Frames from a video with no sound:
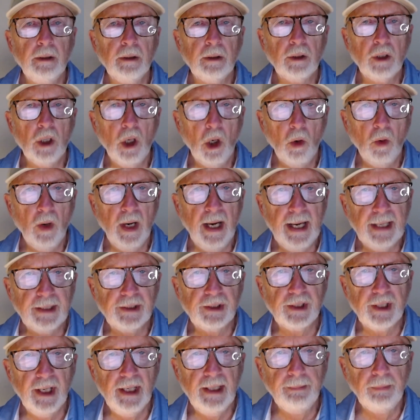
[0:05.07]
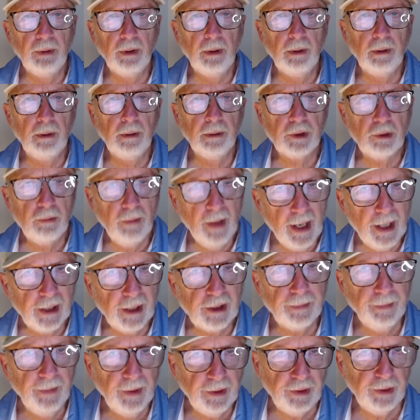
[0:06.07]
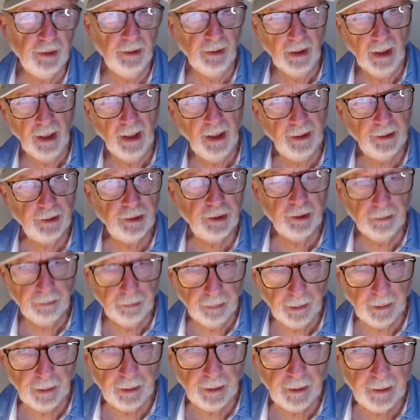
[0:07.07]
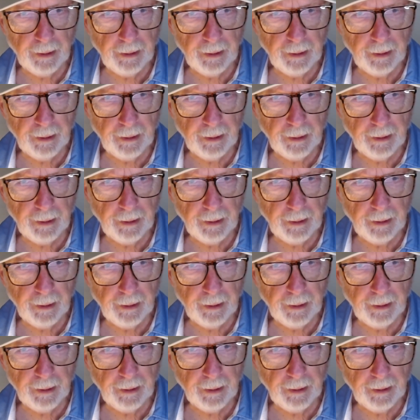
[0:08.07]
coax cable transmission line should be.